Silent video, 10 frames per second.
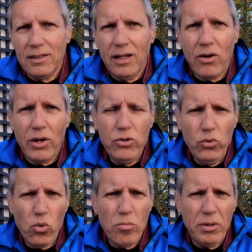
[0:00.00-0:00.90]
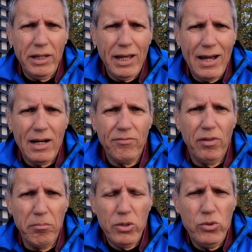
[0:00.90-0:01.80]
Now, I normally have
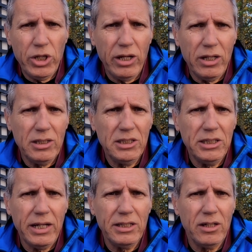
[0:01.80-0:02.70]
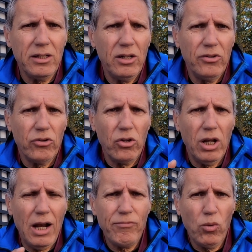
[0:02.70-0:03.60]
the motor set on either on
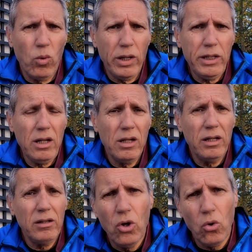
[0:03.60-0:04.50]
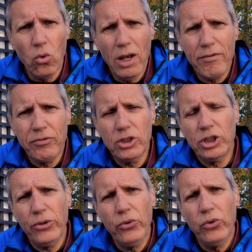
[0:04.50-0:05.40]
level 1 or level
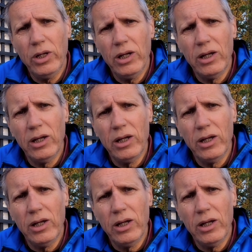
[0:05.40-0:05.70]
2.